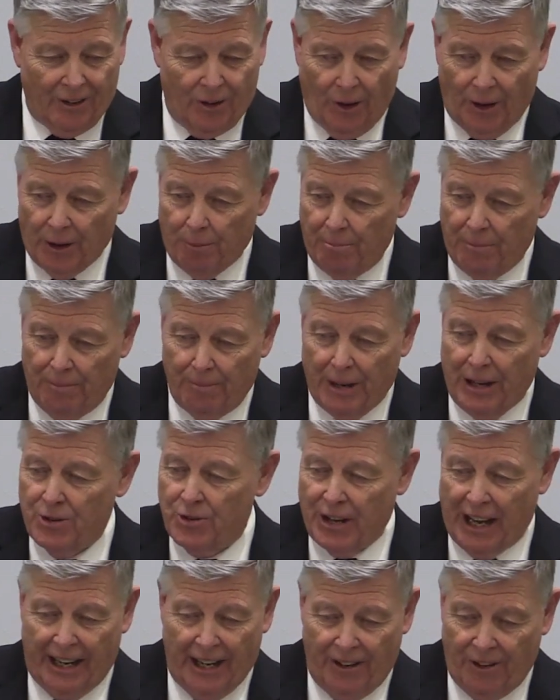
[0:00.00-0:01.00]
going to be
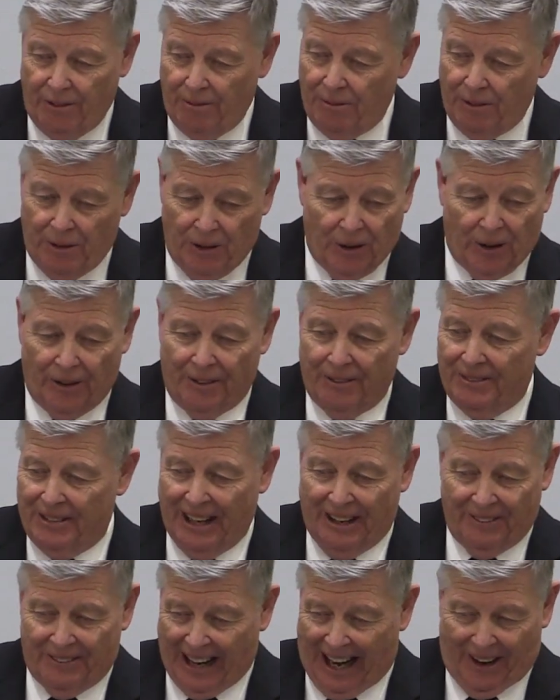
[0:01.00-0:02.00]
sending your
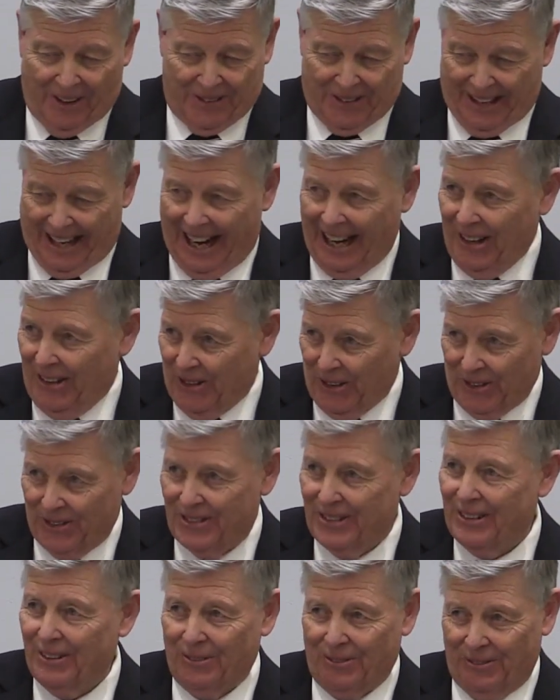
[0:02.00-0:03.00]
10,000 angels
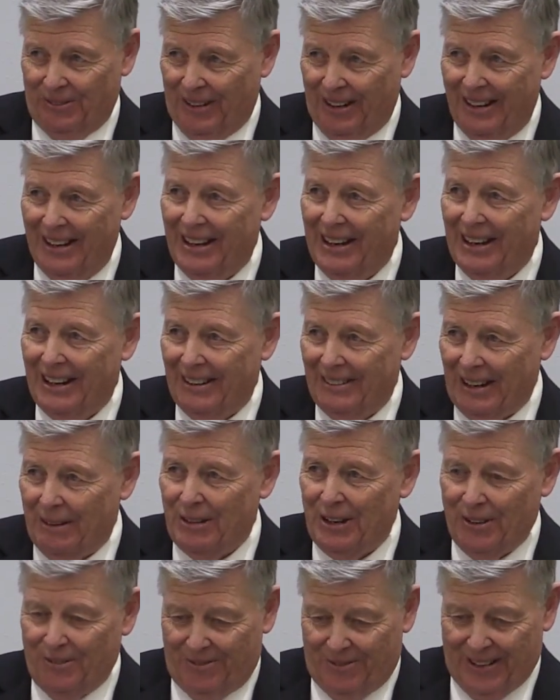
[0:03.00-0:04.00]
to,
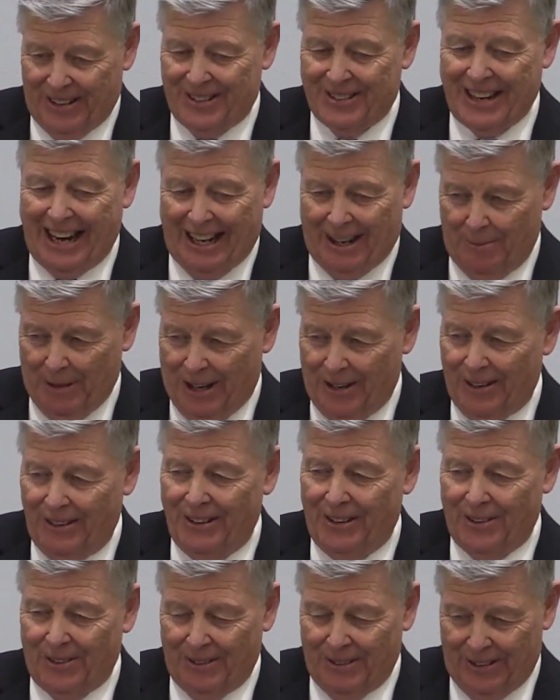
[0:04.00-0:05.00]
you're forsaking me.
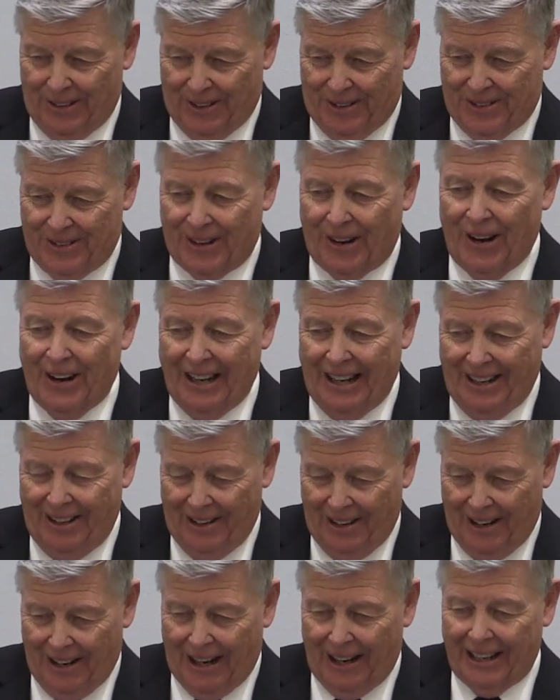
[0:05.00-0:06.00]
You're, you're
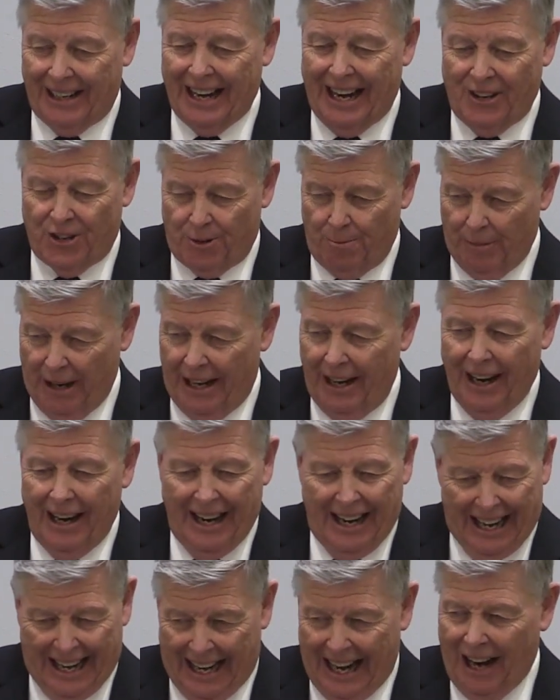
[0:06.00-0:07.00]
turning against me.
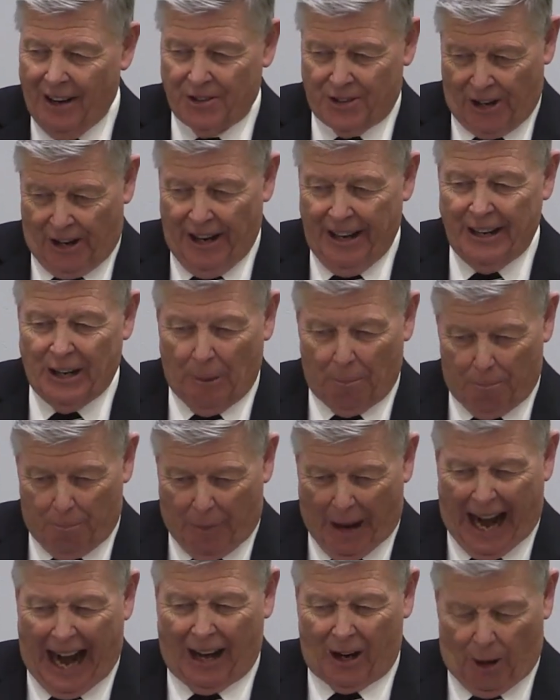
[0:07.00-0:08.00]
You're out turning your
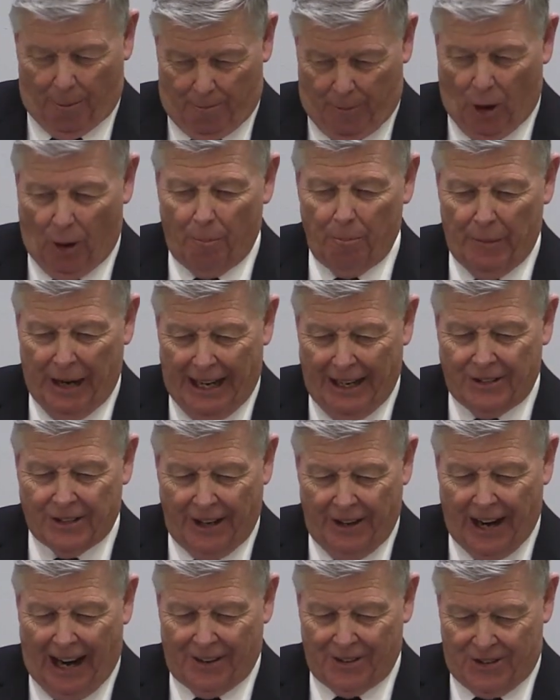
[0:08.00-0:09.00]
back upon me to
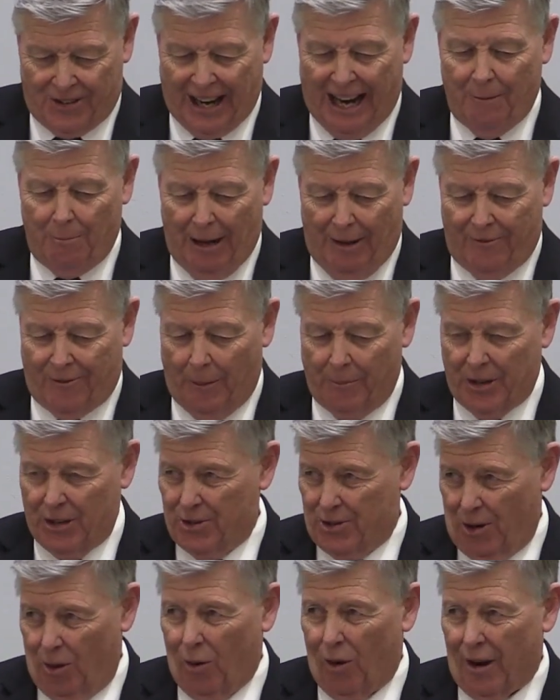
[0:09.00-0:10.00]
not save me from the
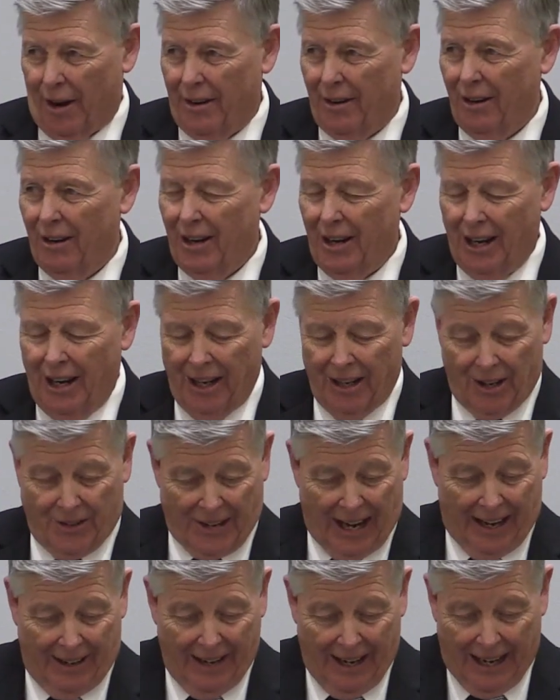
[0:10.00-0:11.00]
sword. Because
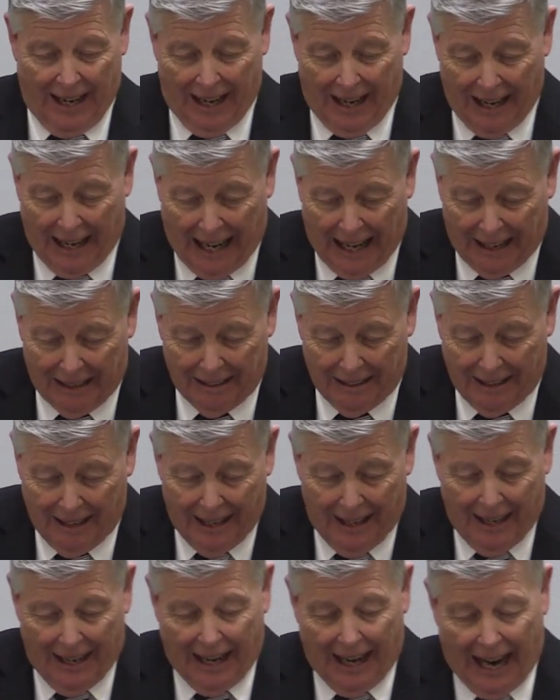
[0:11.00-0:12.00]
I, I,
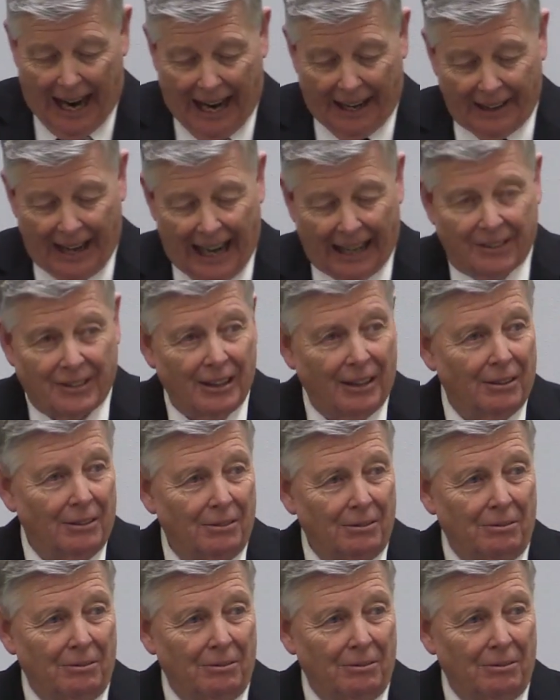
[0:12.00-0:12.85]
I like to